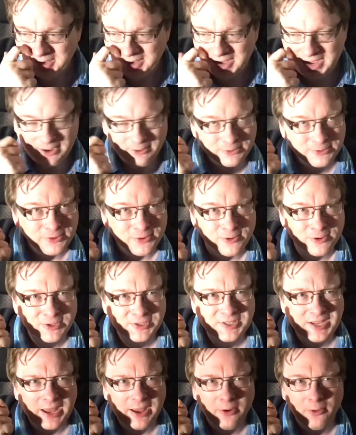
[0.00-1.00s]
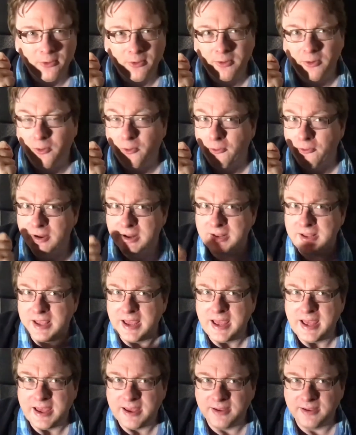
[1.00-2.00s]
outdoors I already
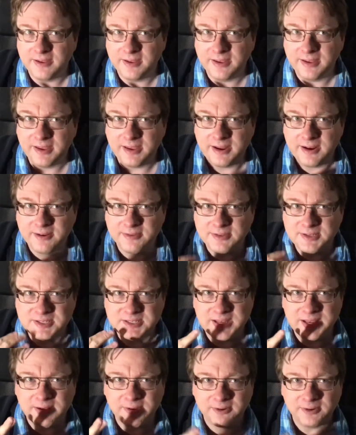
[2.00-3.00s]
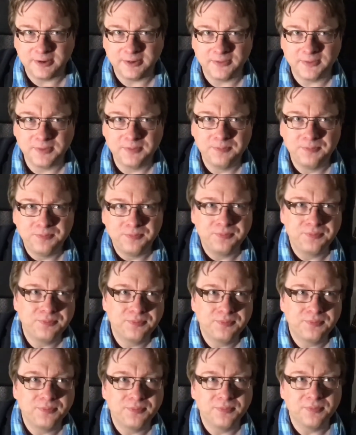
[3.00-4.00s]
hear the sound of
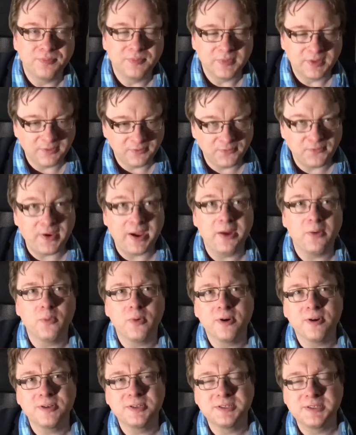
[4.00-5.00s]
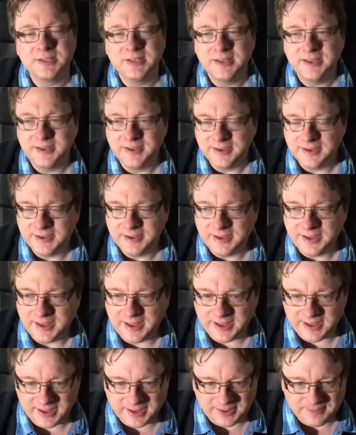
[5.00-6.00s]
fireworks.
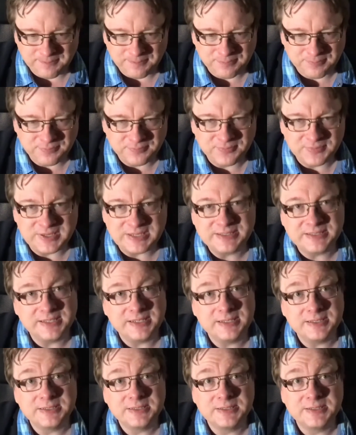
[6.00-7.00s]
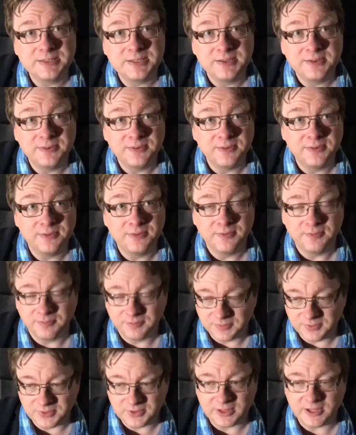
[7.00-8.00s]
This is
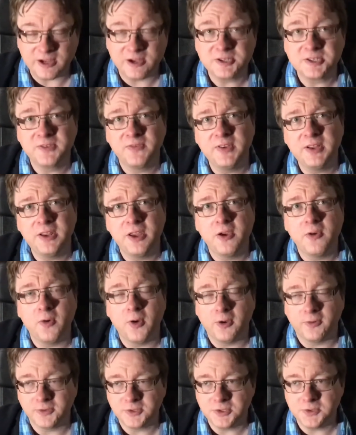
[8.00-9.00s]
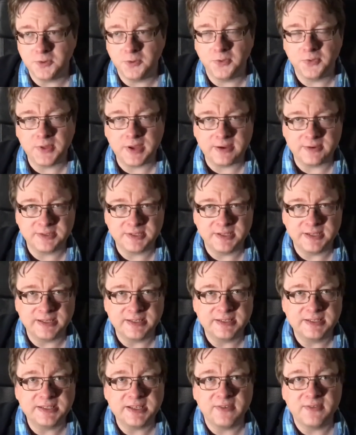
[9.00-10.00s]
the last video of
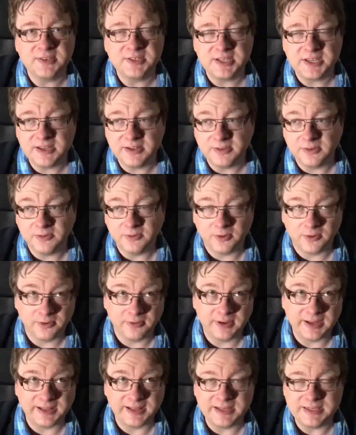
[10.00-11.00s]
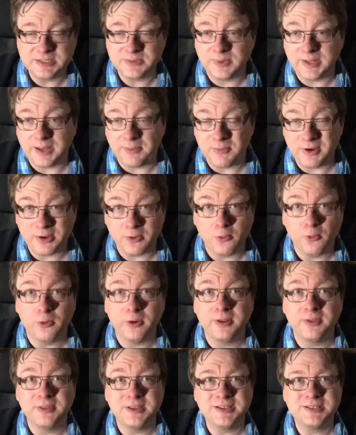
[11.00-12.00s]
2017, or at least when I'm
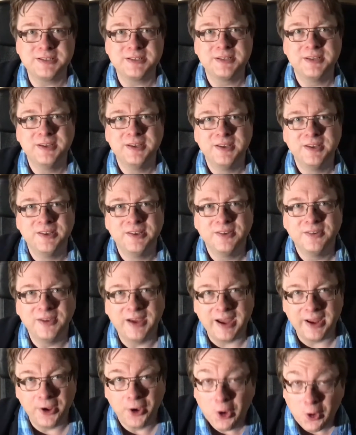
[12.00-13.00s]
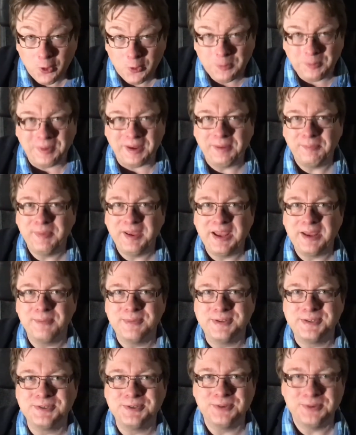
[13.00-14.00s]
recording this. I hope I'll be
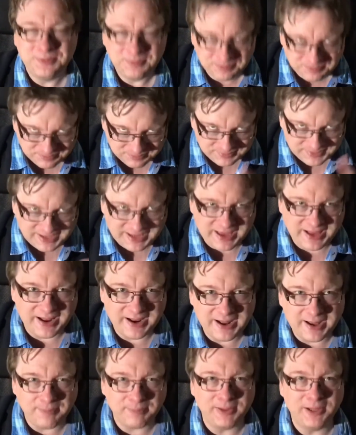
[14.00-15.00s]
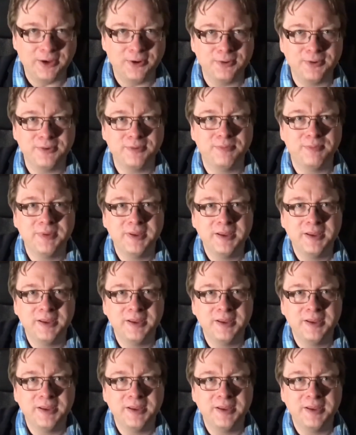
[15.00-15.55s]
able to get it uploaded